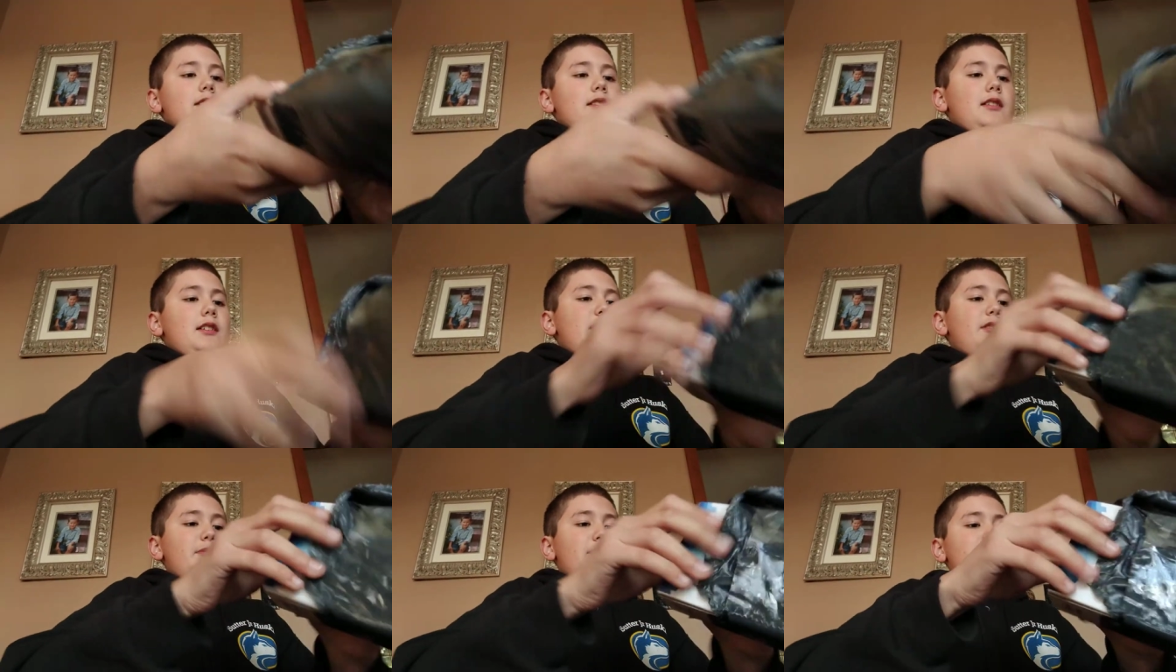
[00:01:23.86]
uh,
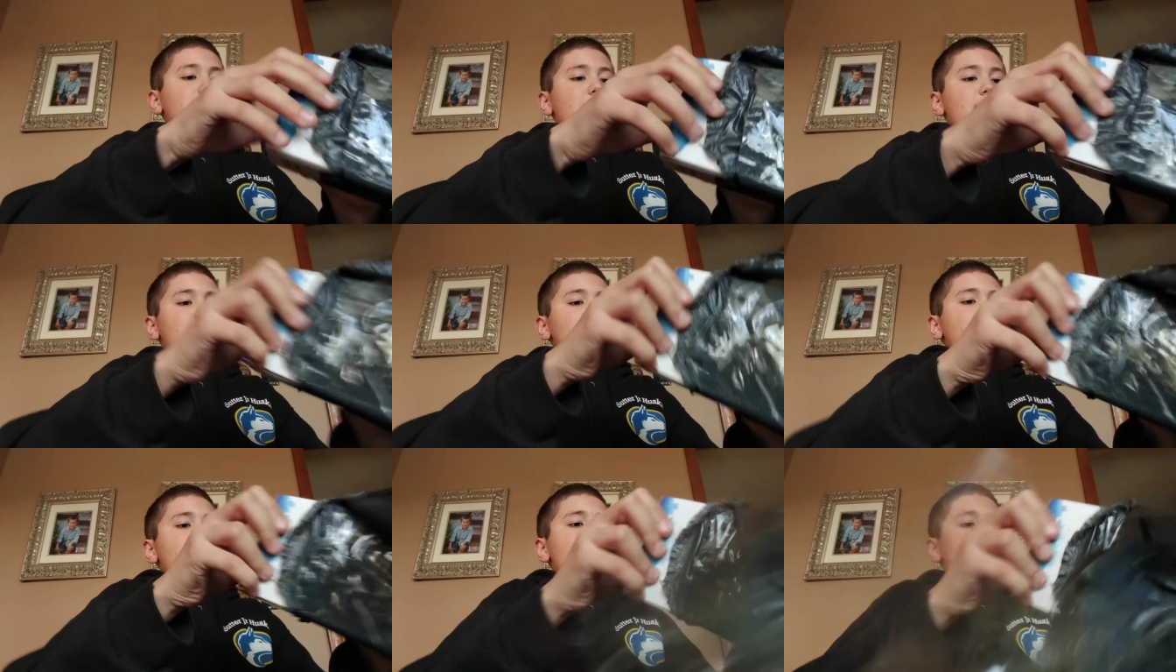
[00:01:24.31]
it was in
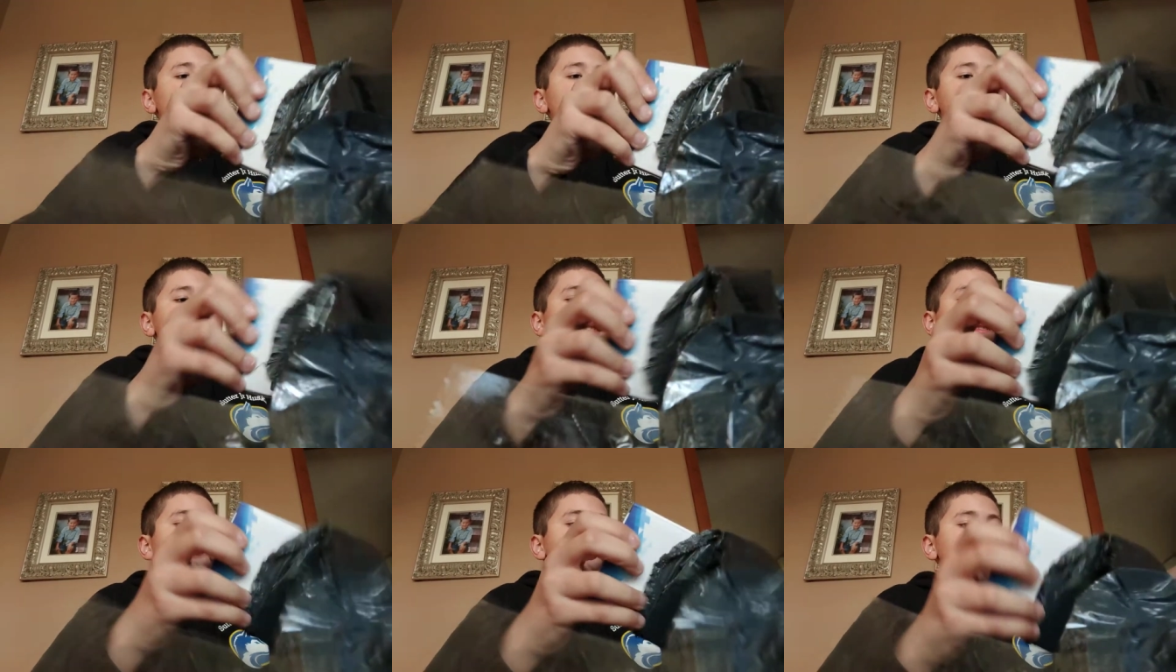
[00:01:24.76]
this
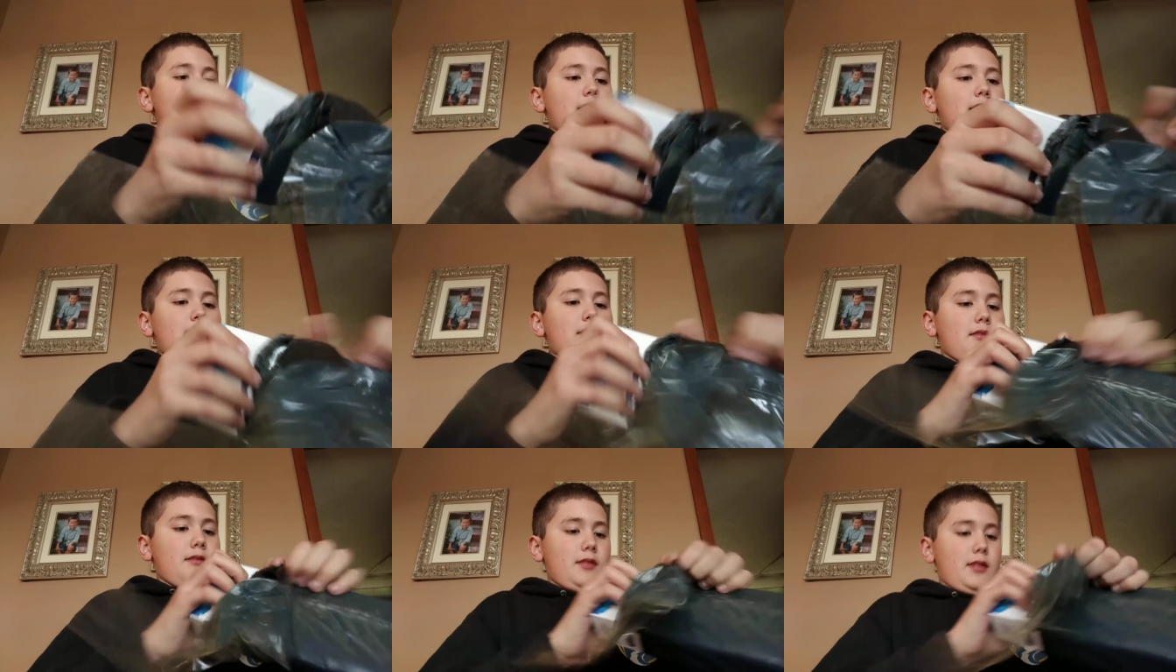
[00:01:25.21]
boxy
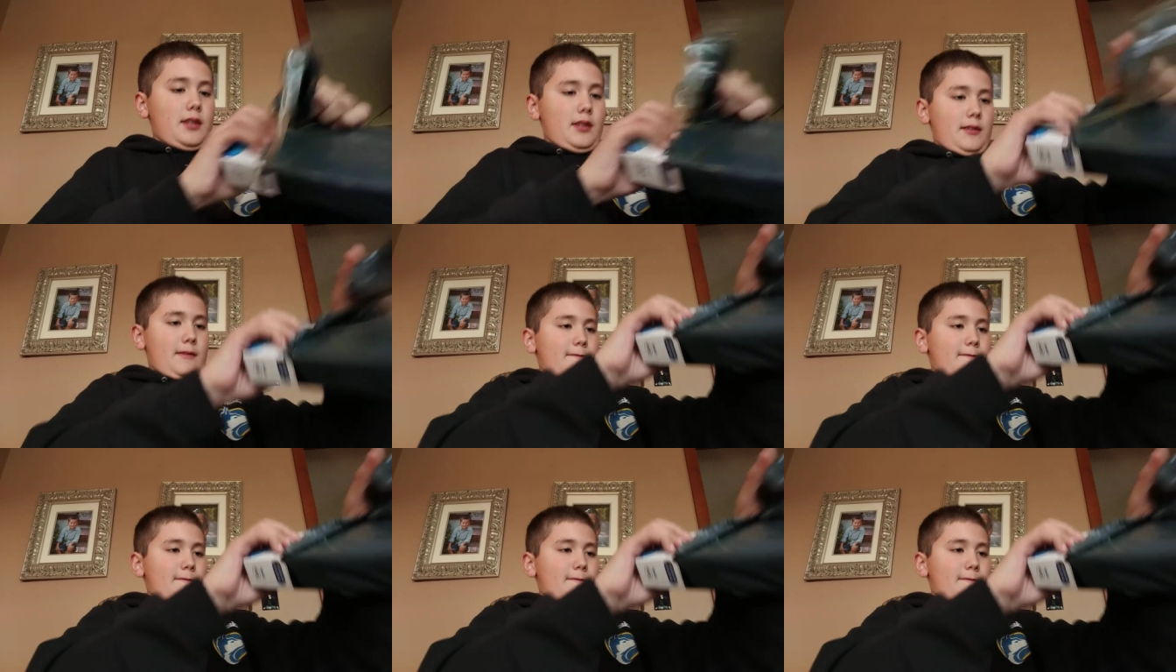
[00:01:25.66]
thing.